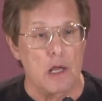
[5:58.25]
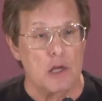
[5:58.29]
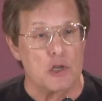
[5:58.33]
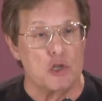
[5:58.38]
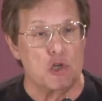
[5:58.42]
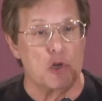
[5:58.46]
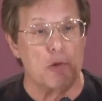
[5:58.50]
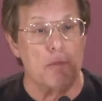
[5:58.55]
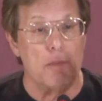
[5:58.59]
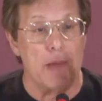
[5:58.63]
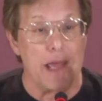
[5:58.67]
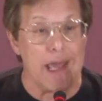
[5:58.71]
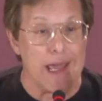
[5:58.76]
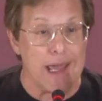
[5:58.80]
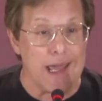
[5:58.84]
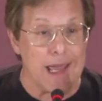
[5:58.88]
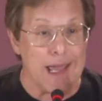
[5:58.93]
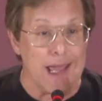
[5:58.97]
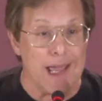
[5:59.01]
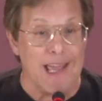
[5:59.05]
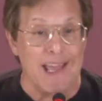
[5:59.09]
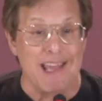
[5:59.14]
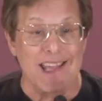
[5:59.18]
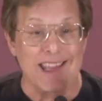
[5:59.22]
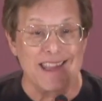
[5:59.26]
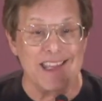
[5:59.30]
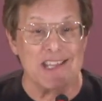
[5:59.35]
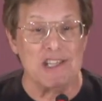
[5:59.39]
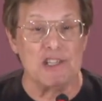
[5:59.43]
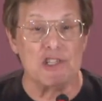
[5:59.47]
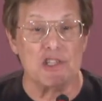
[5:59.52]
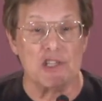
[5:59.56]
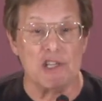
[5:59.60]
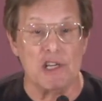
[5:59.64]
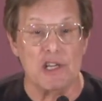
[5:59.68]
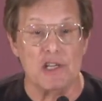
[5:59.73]
to me,
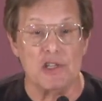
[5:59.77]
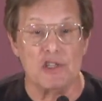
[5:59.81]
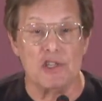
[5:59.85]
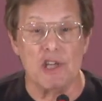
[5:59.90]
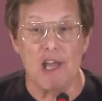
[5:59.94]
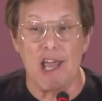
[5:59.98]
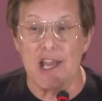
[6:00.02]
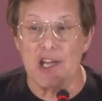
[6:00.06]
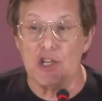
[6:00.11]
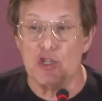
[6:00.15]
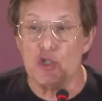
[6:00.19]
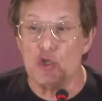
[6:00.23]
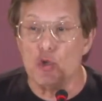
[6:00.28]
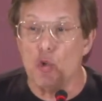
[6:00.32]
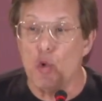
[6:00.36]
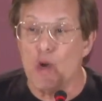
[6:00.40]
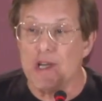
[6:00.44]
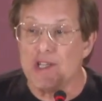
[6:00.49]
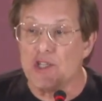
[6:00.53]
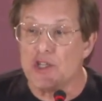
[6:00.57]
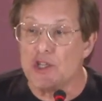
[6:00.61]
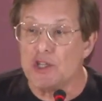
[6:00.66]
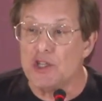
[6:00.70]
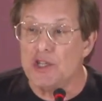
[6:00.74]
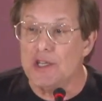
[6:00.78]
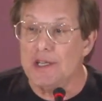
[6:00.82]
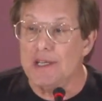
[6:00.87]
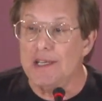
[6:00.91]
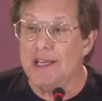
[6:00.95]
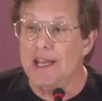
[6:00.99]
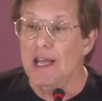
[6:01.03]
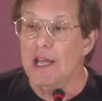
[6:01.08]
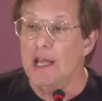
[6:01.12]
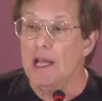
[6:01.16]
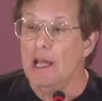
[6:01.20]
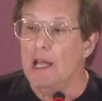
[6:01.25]
this is a
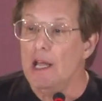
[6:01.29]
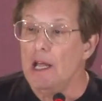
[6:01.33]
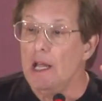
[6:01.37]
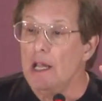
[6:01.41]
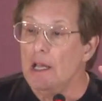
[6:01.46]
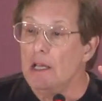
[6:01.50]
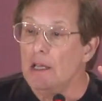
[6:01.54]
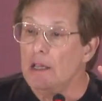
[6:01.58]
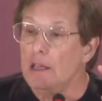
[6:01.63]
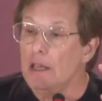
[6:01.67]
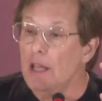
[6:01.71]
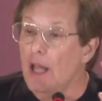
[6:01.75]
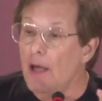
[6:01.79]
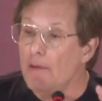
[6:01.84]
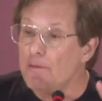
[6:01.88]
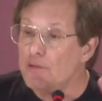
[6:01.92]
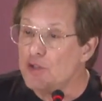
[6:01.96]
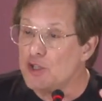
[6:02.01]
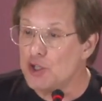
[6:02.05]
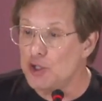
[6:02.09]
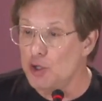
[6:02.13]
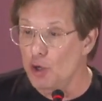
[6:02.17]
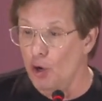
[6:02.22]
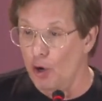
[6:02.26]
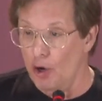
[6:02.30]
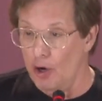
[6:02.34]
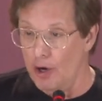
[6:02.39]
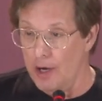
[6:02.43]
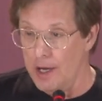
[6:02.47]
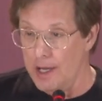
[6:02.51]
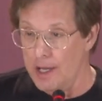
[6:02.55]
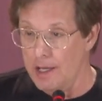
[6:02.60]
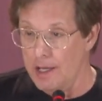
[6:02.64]
twisted love story,